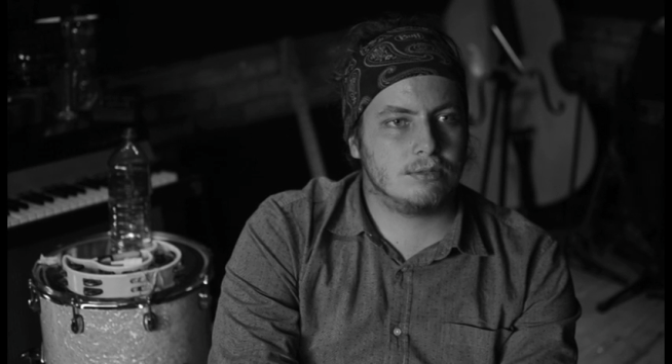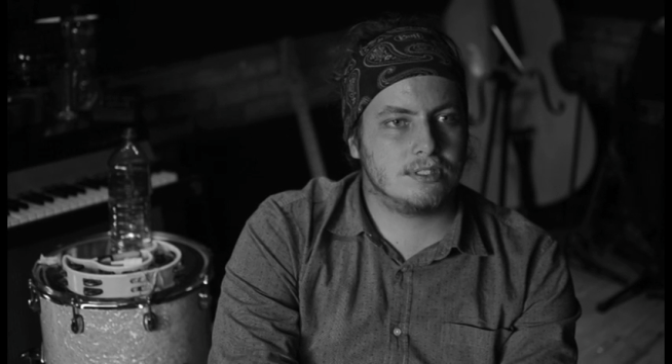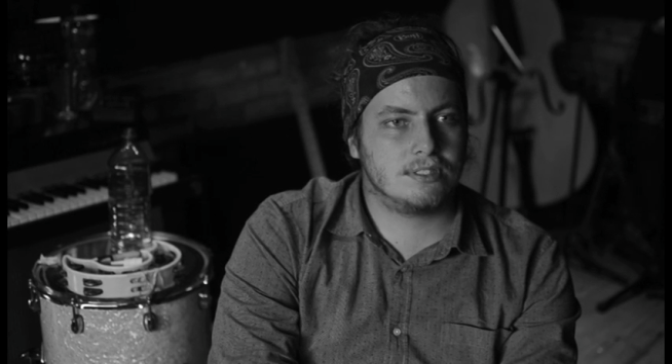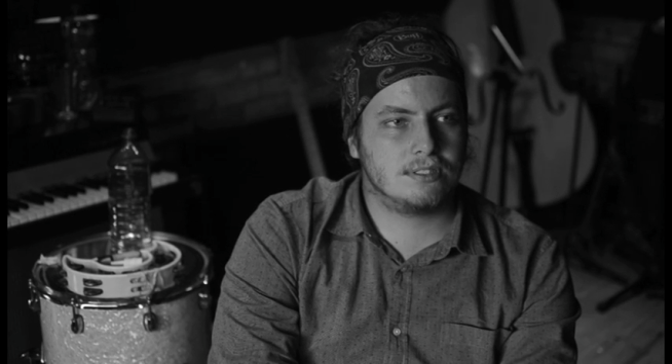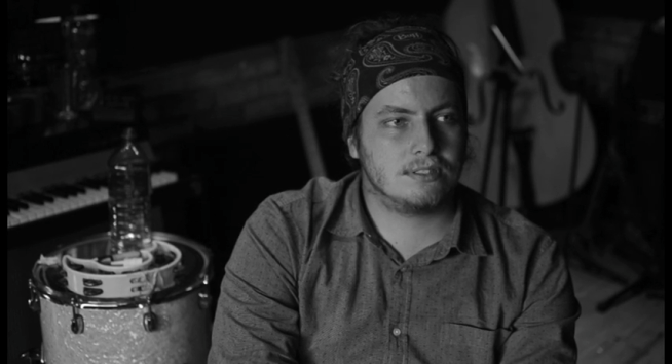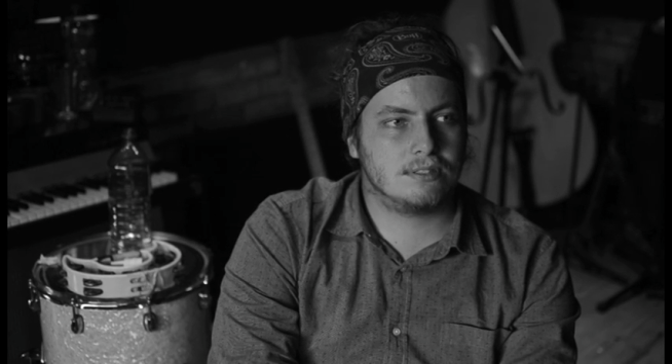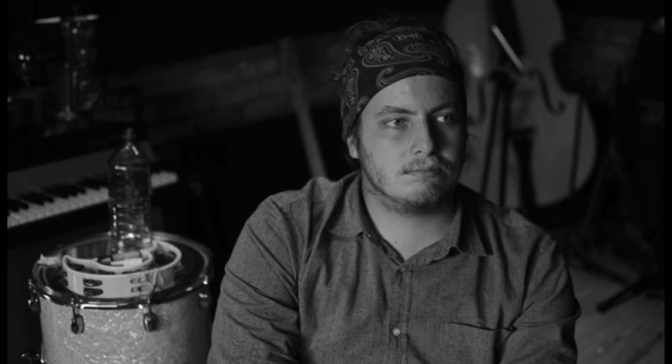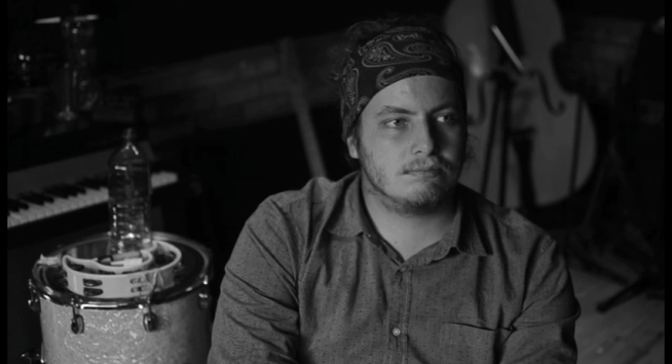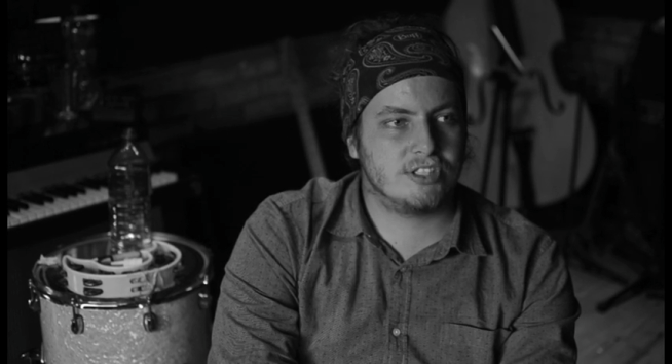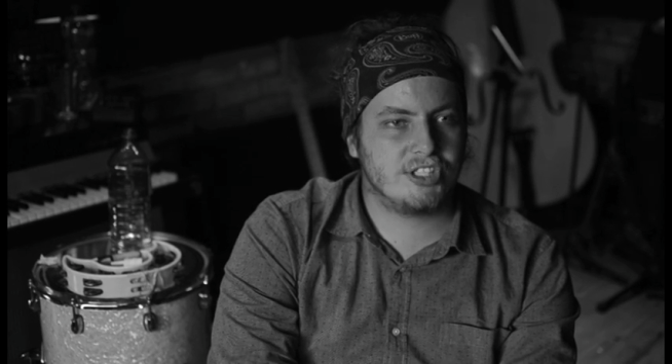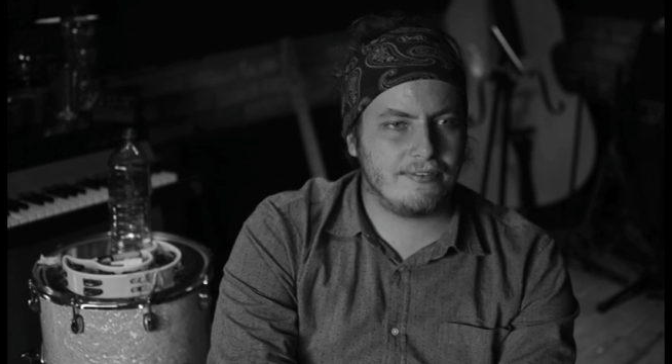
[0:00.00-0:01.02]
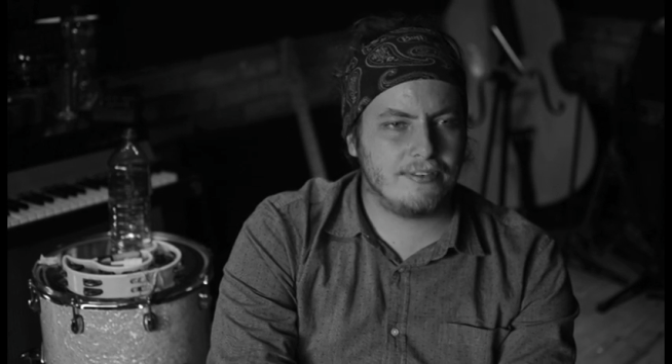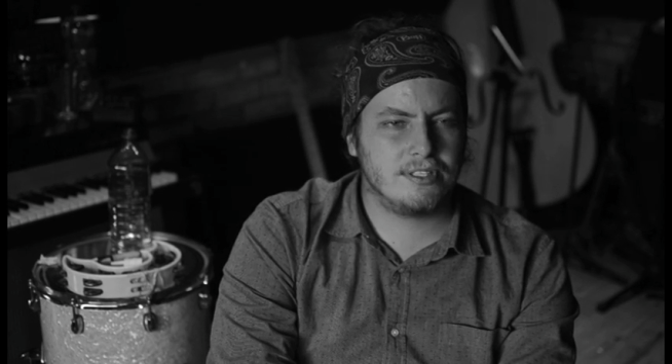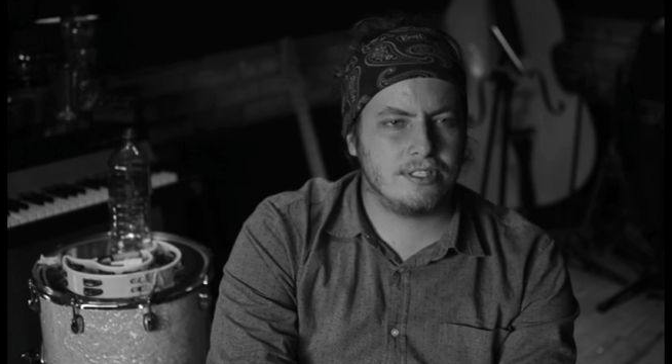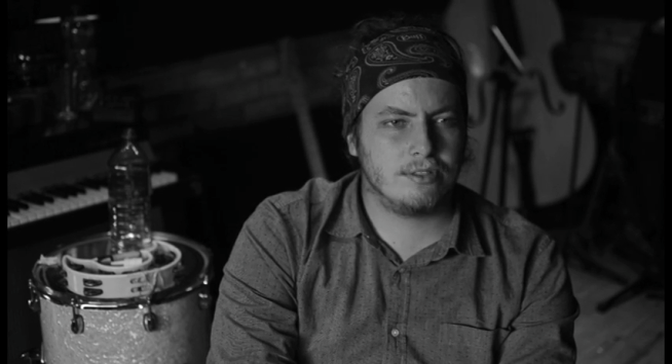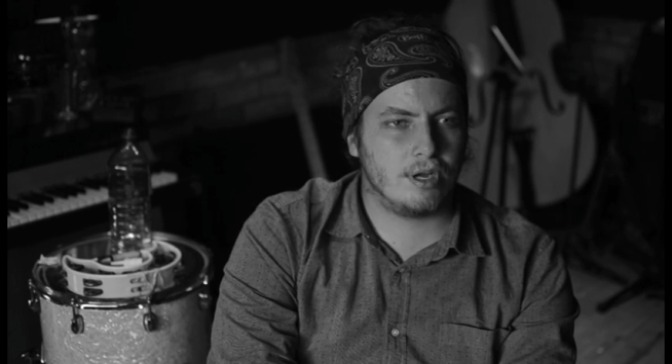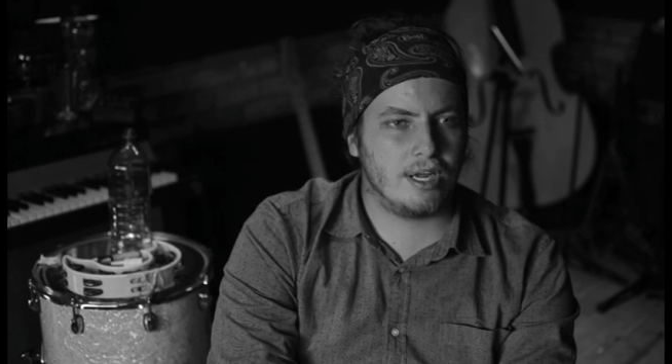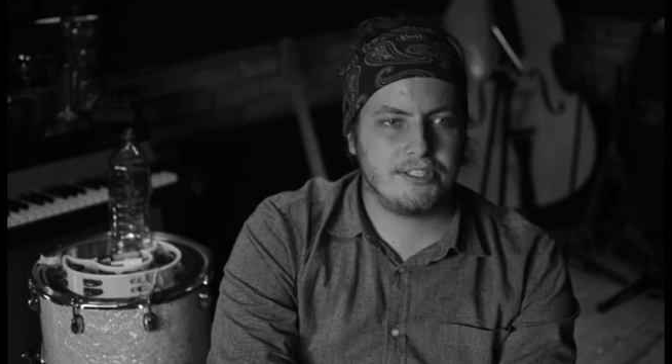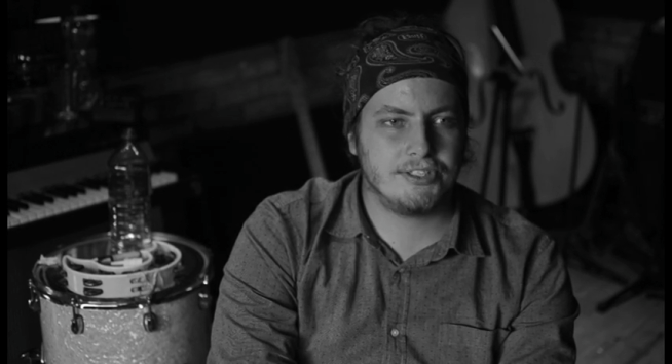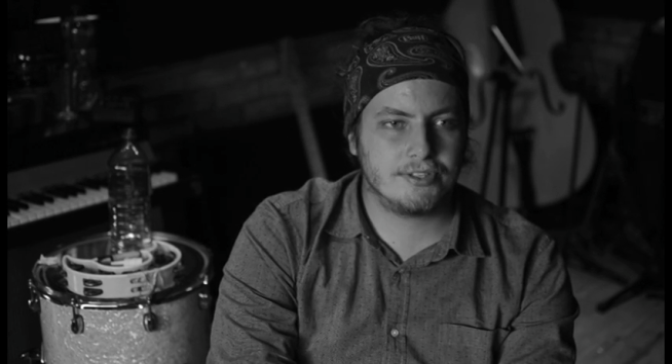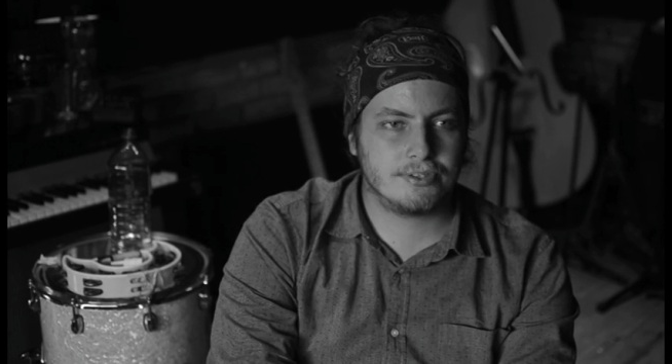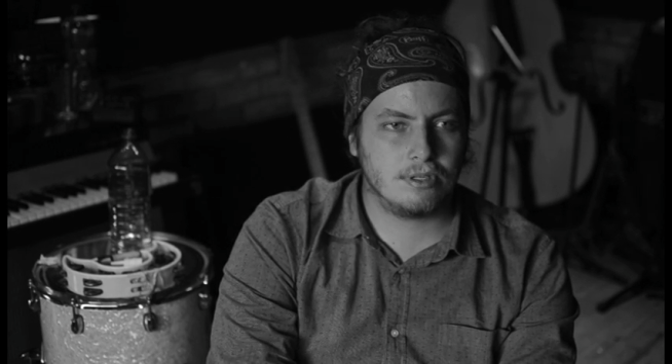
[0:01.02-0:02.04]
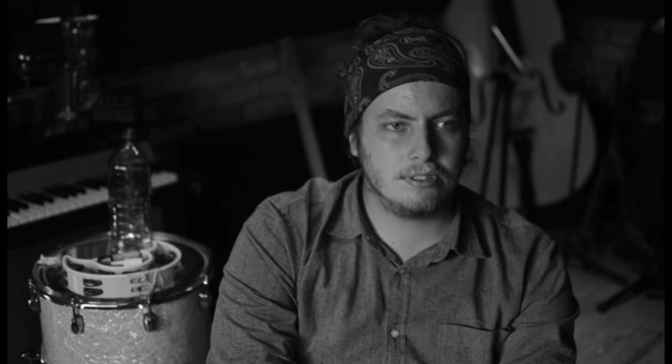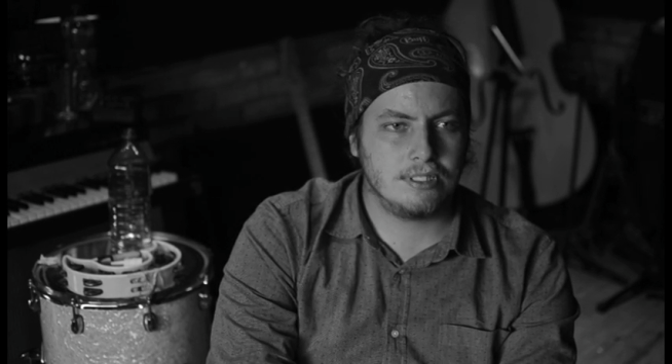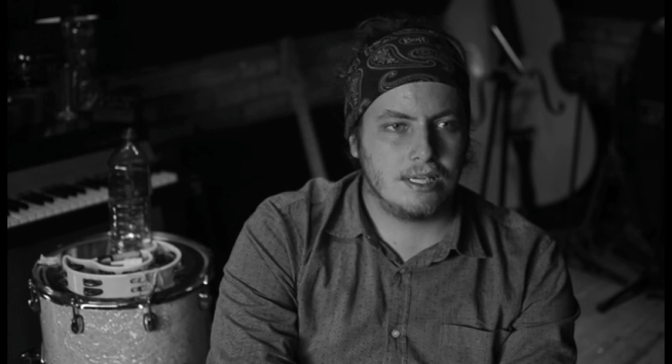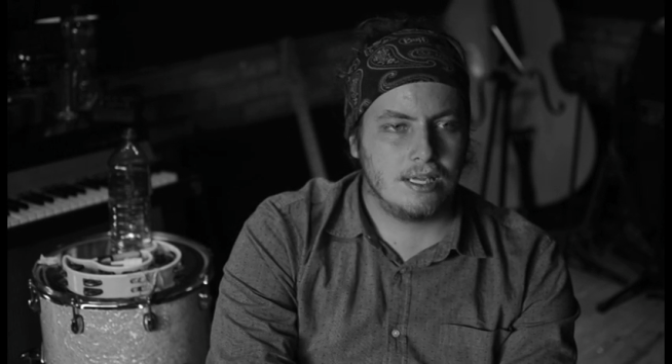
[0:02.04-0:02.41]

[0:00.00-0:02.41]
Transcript: was 17 or 18 years old.